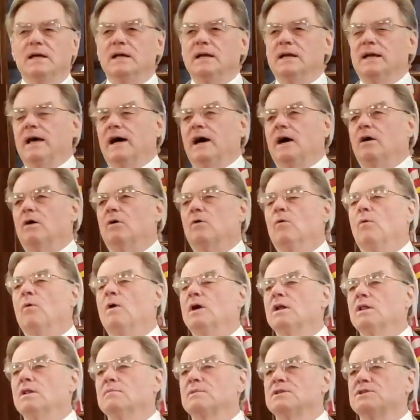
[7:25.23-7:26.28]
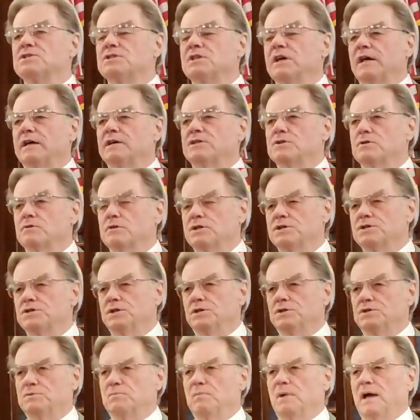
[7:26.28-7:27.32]
Now, one of the mistakes
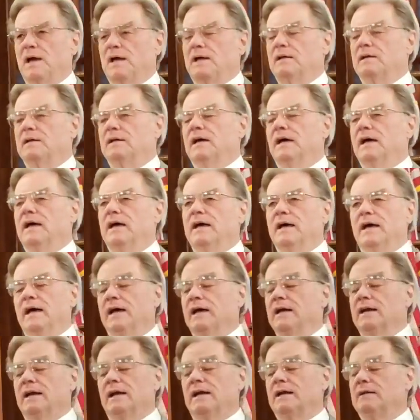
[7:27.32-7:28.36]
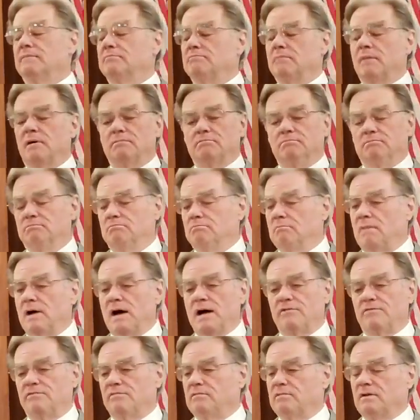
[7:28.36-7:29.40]
Christians make, and, and uh,
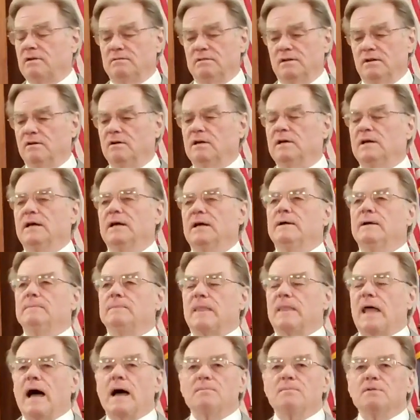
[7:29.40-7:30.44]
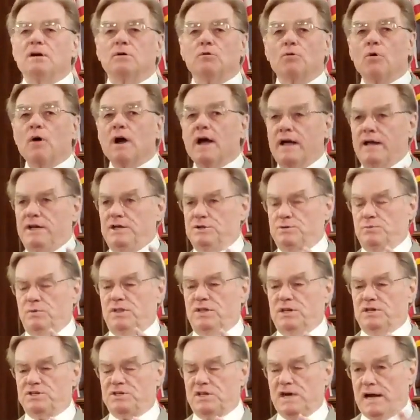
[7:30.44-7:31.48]
my, you know, I've been raised with
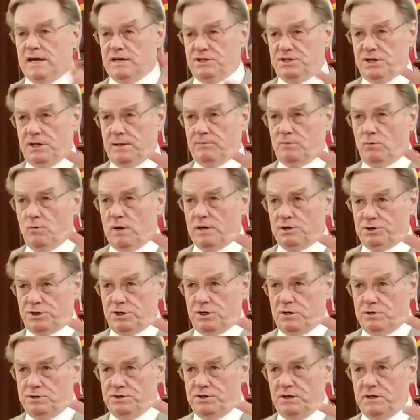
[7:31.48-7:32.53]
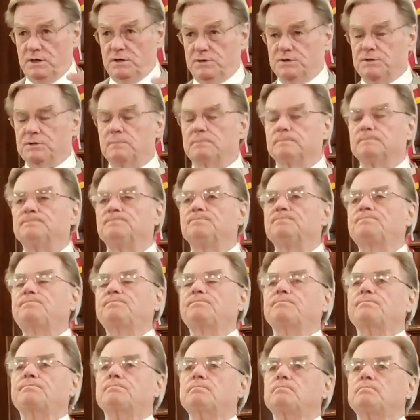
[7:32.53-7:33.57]
this concept of what church is.
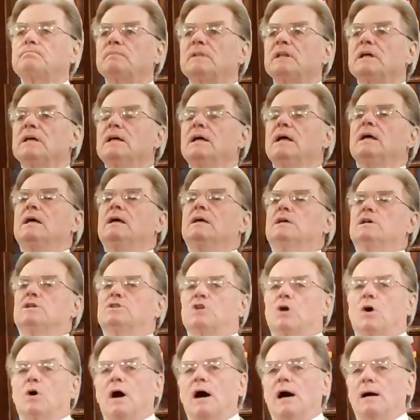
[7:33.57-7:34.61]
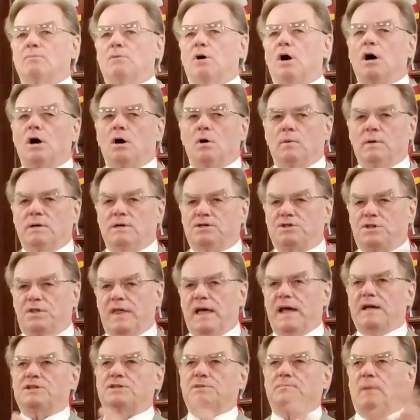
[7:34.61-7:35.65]
So I'm always,
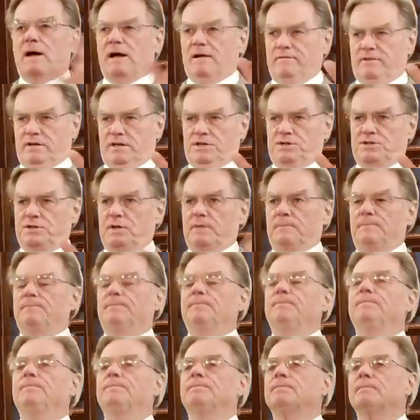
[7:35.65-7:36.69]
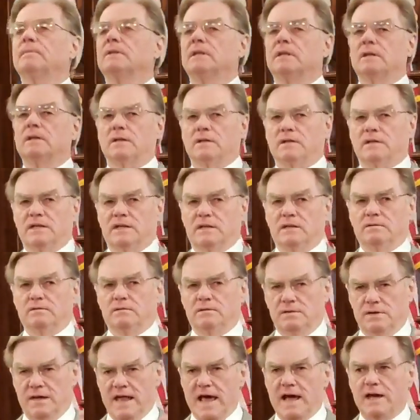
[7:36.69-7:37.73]
that's my vision,
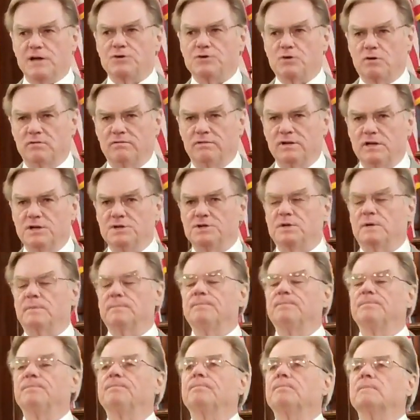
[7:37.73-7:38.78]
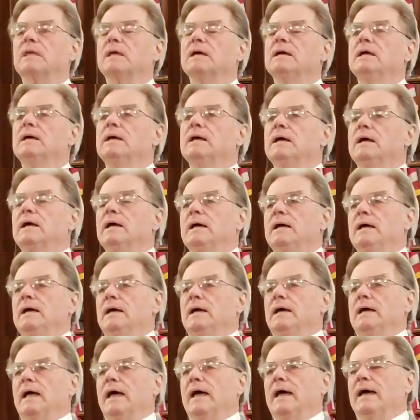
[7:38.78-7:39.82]
natural vision.
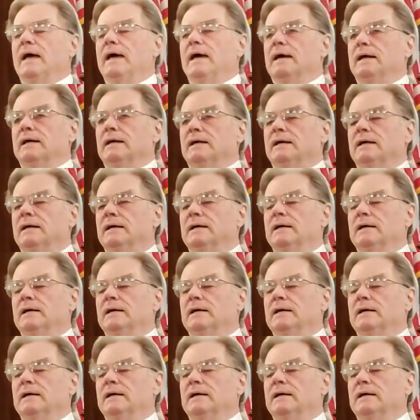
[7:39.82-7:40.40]
And